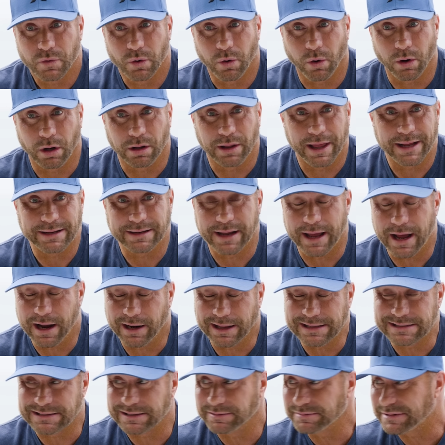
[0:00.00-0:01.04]
or a
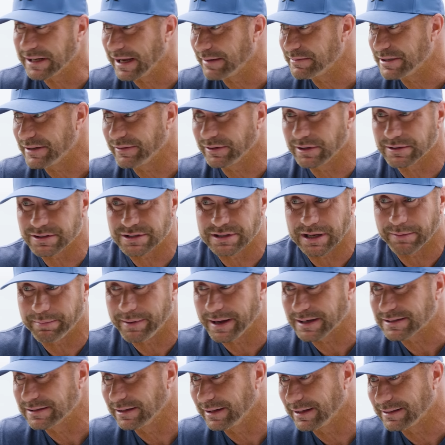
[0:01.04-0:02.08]
letdown, and sometimes even those
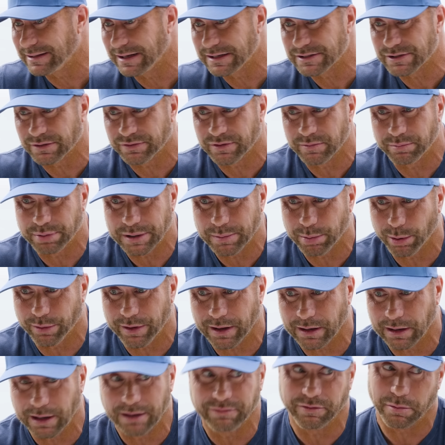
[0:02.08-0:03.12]
setbacks and letdowns are from people
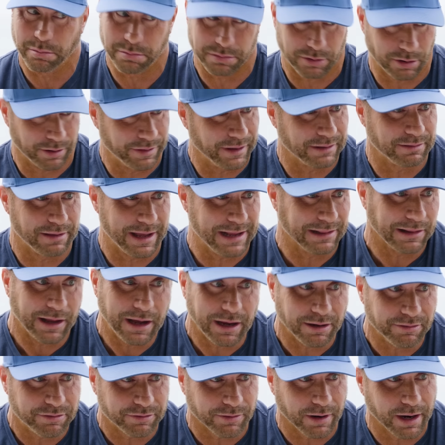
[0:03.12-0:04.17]
that love them, or that they
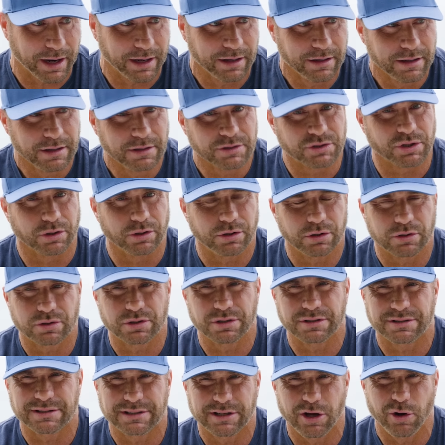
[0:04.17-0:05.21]
love, Absolutely. Right? So
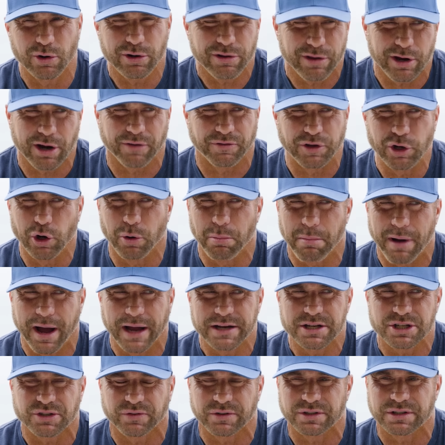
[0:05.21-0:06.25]
go to there if you don't
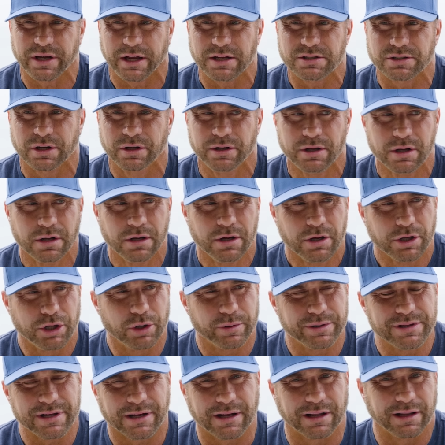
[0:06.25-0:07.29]
yeah, mind just for I know, a second. I'd so love to.
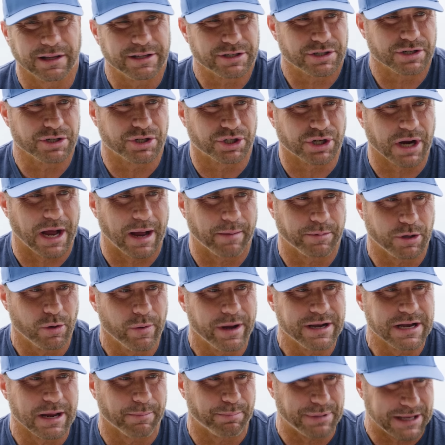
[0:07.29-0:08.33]
You're in the collision shop,
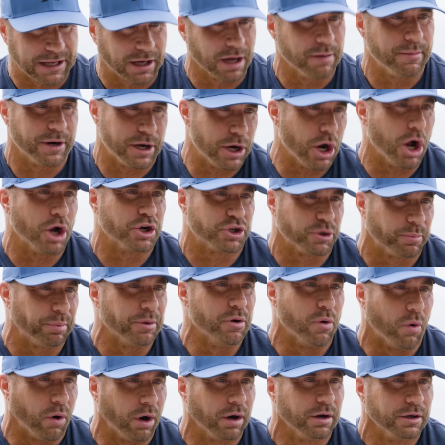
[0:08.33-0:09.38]
you end up becoming an
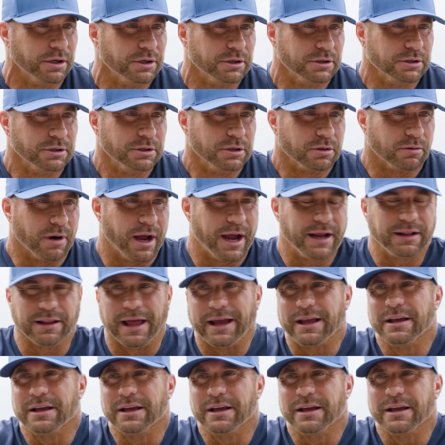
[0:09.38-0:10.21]
entrepreneur. Yeah. Right?